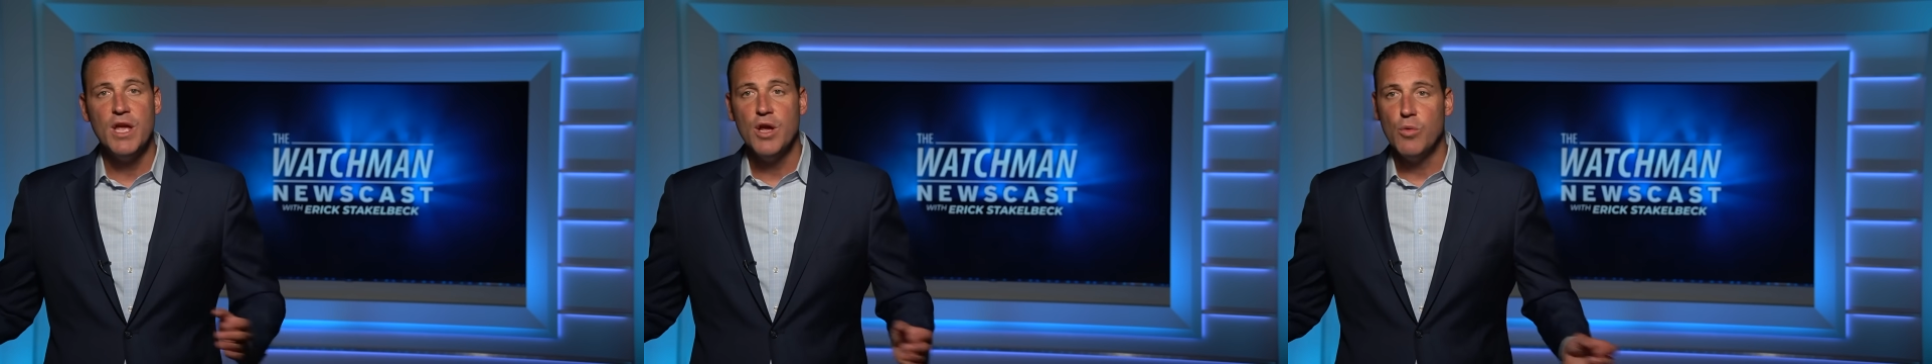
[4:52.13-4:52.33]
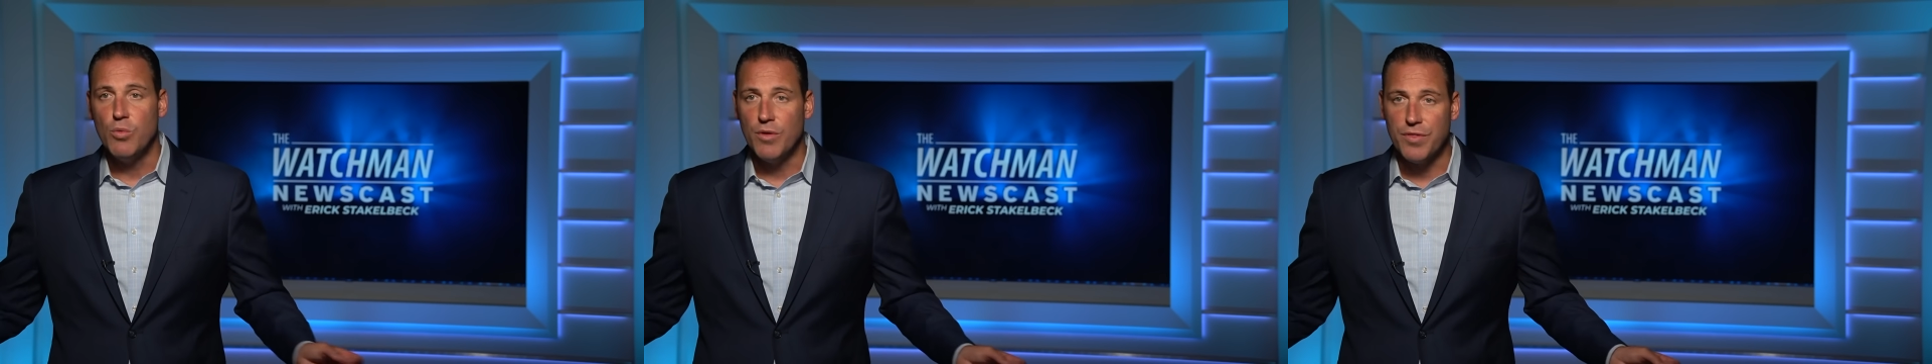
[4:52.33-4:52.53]

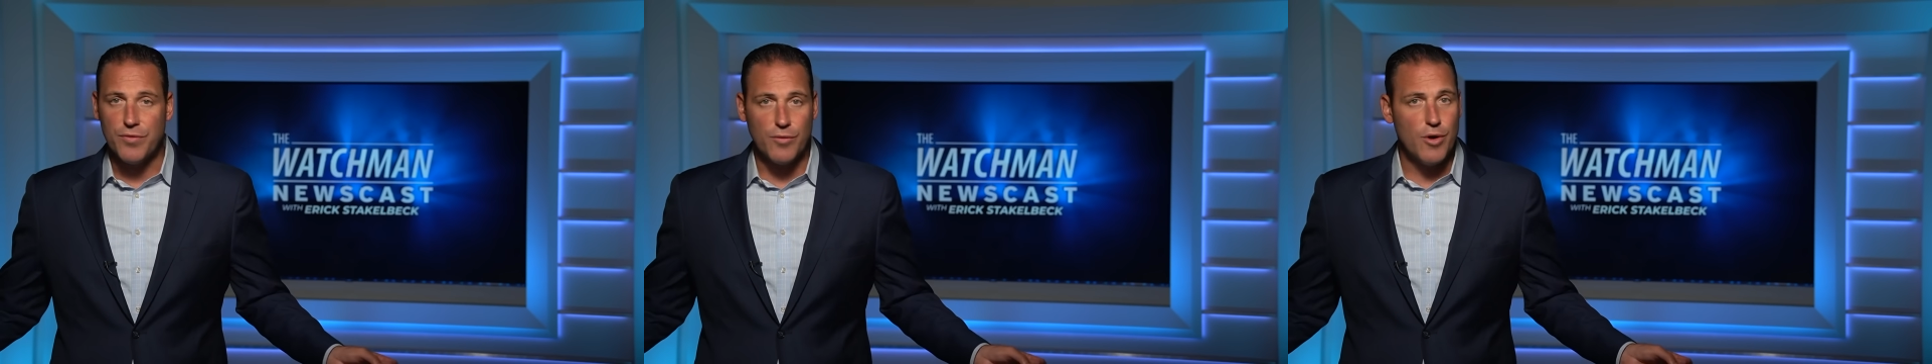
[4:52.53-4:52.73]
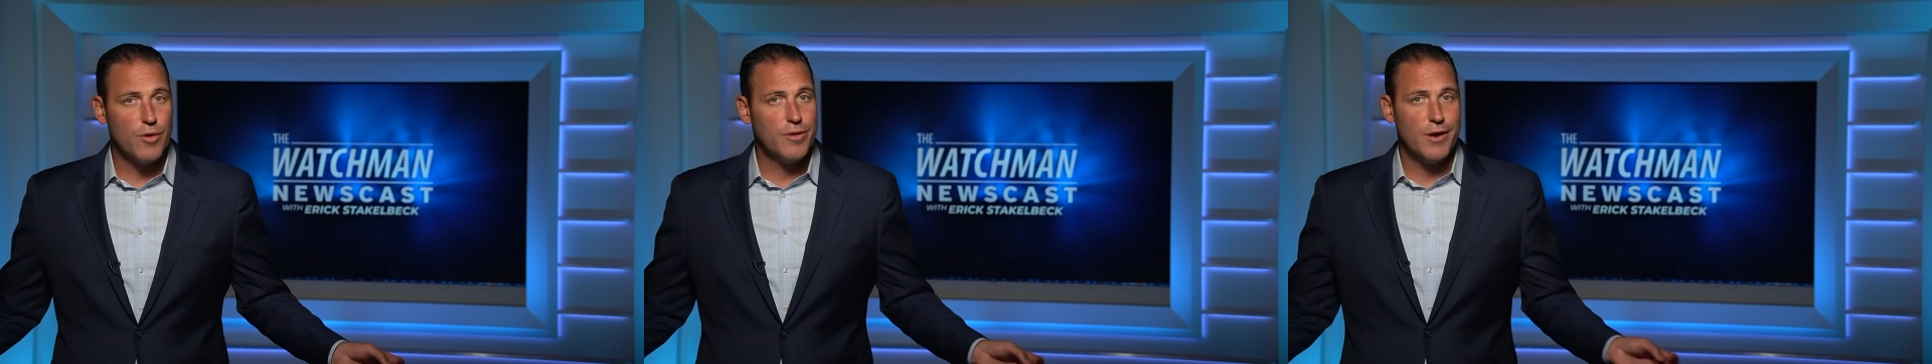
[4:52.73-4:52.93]
will
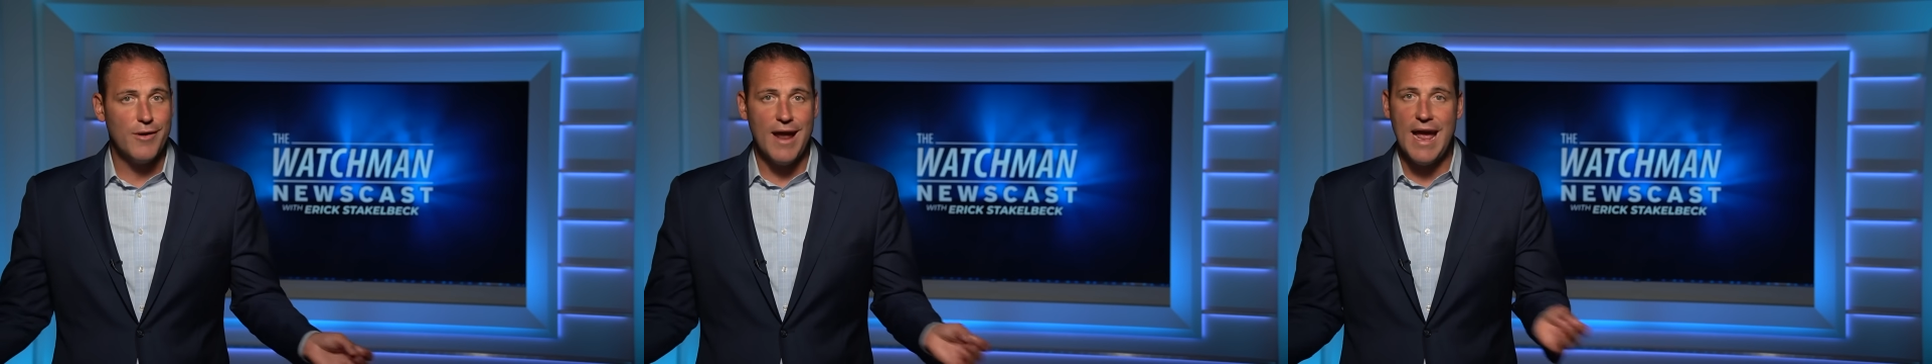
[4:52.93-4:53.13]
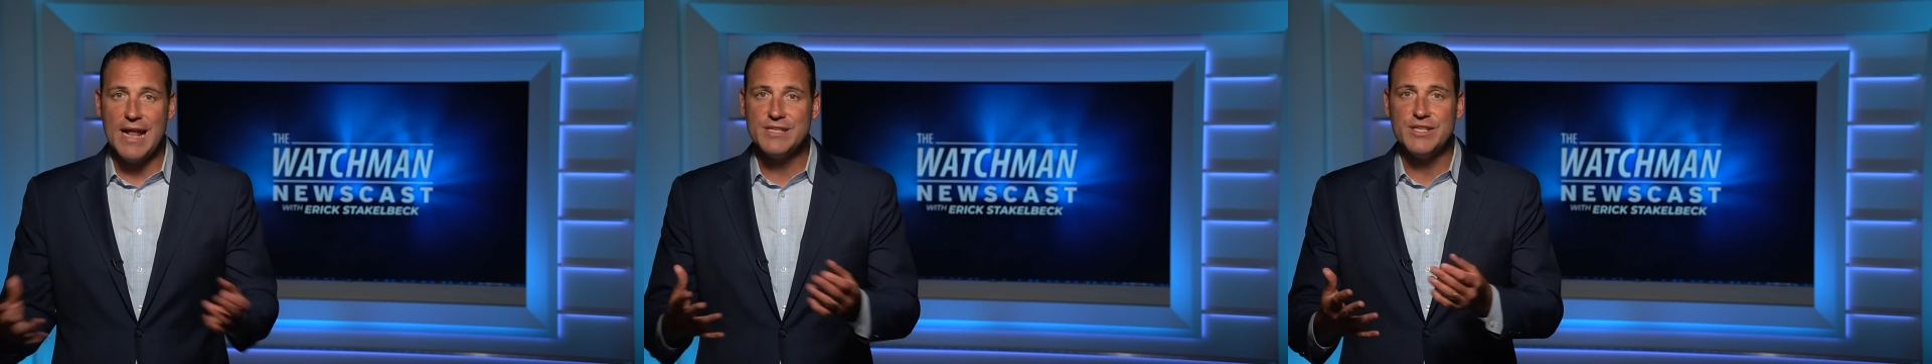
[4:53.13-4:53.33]
throw their
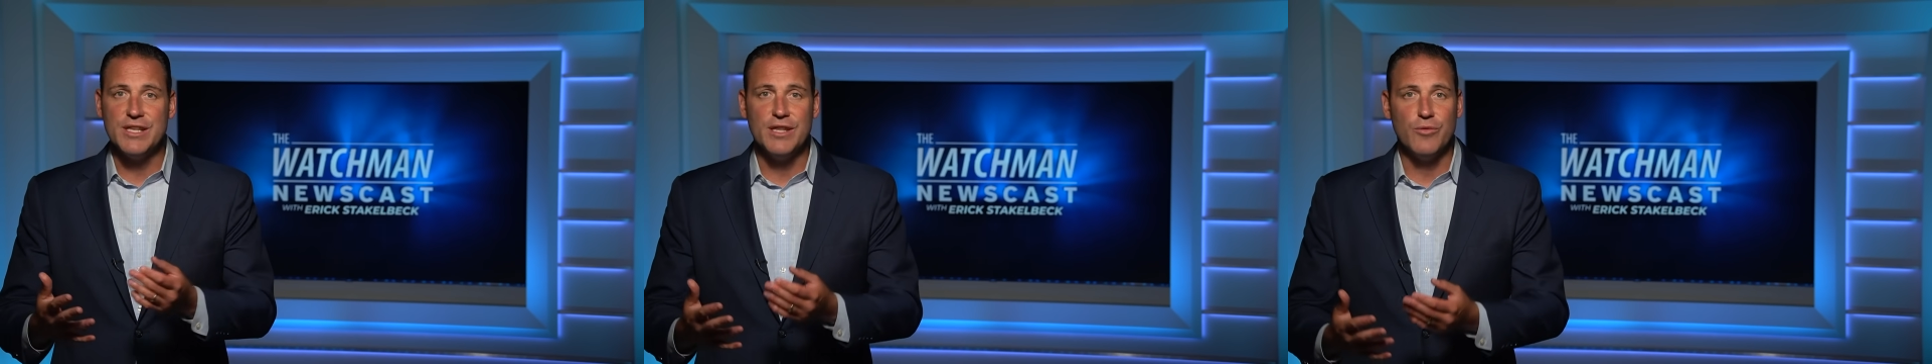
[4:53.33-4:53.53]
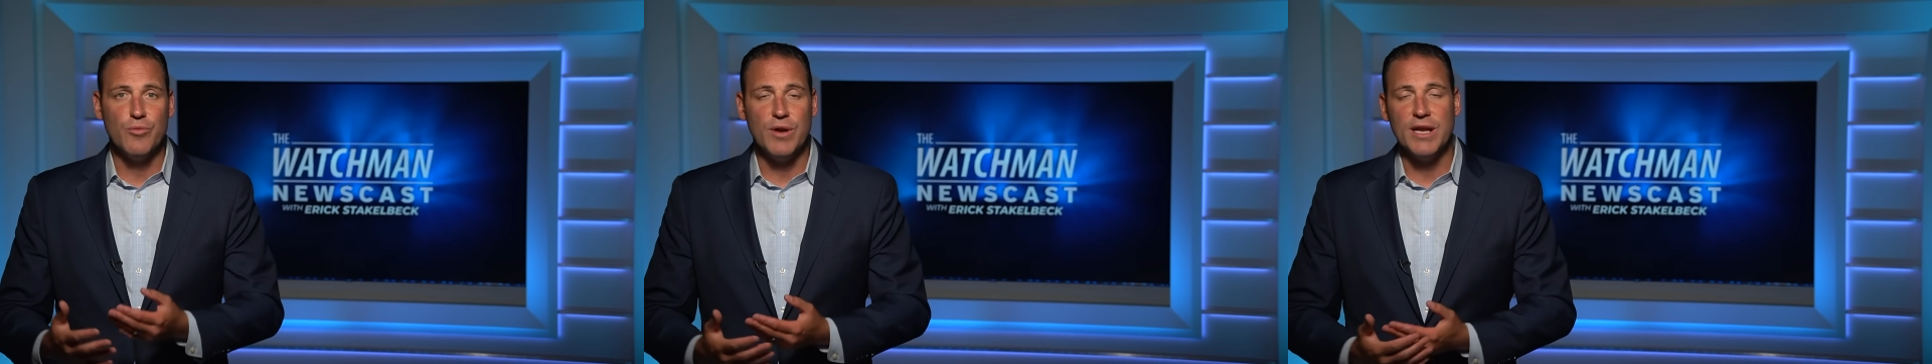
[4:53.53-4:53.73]
hats
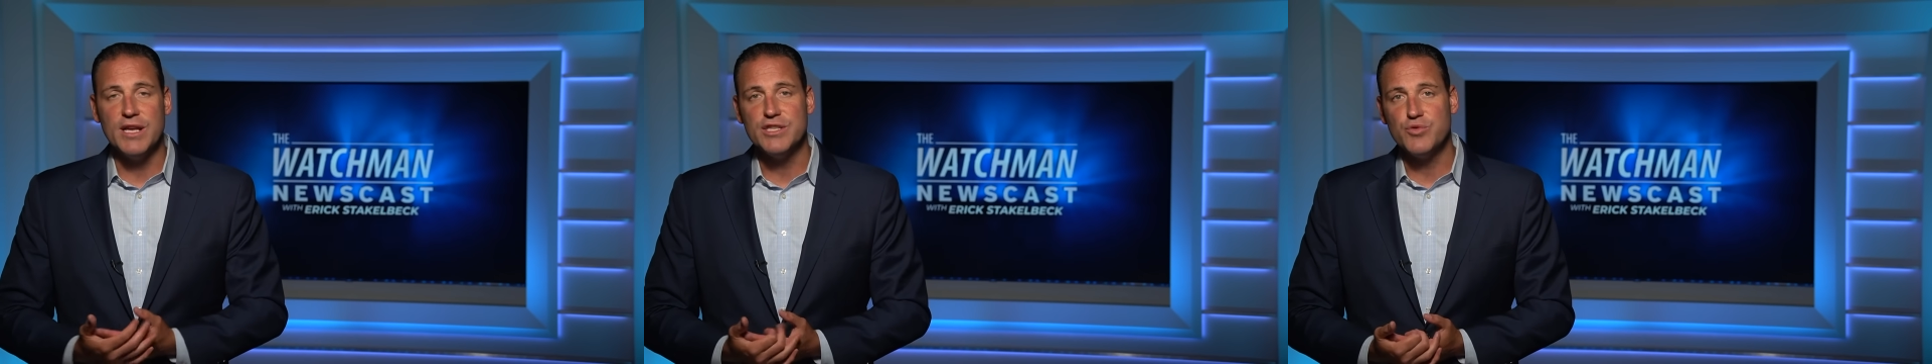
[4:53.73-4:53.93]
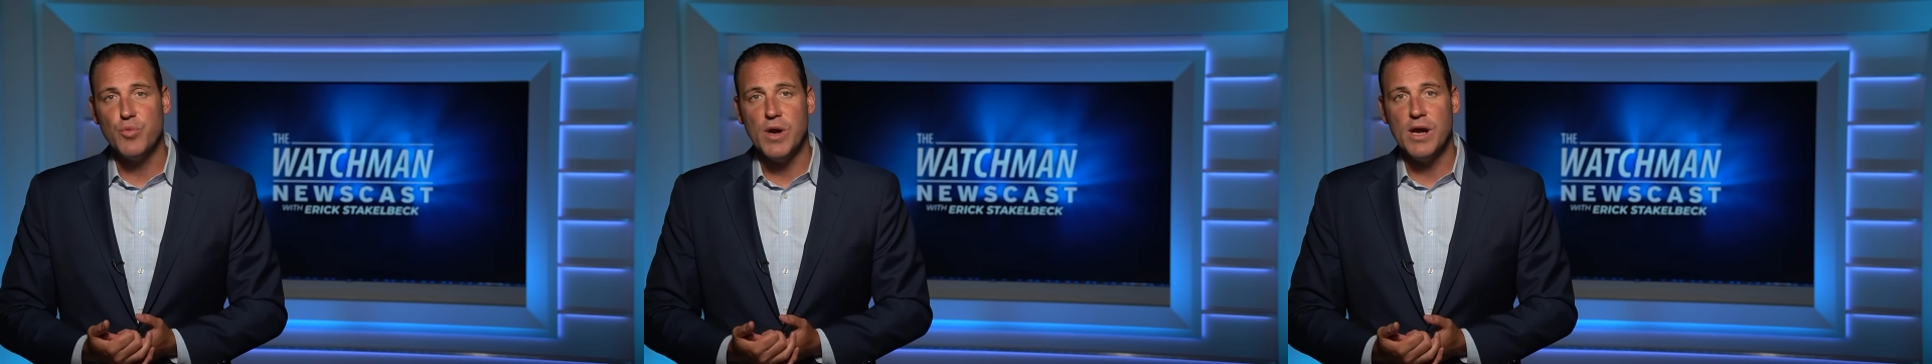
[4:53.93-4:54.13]
in the ring
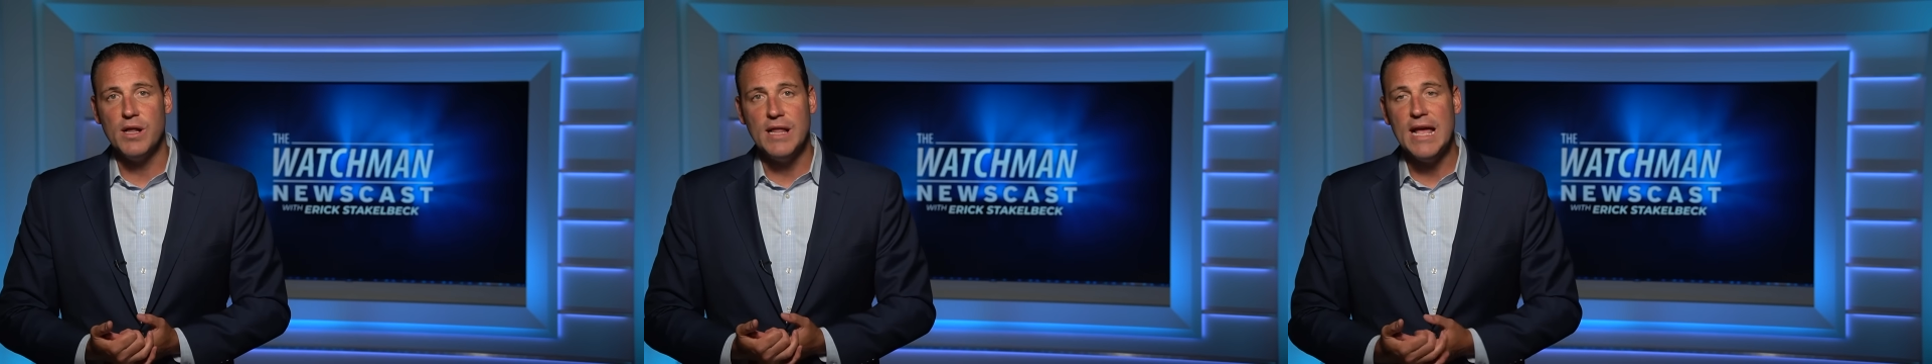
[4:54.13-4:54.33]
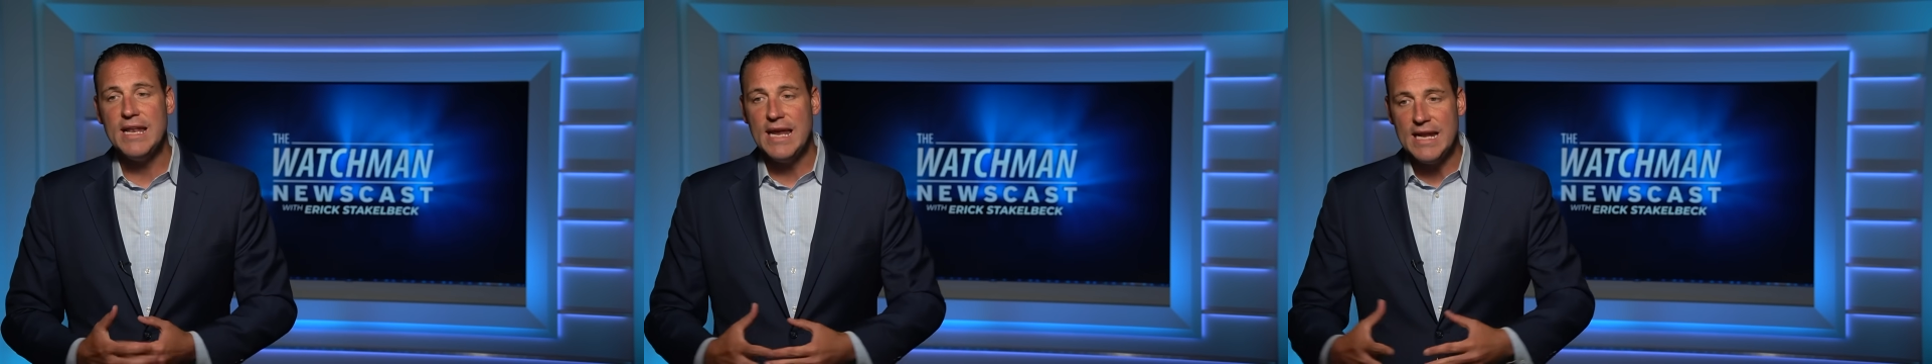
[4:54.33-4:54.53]
as well and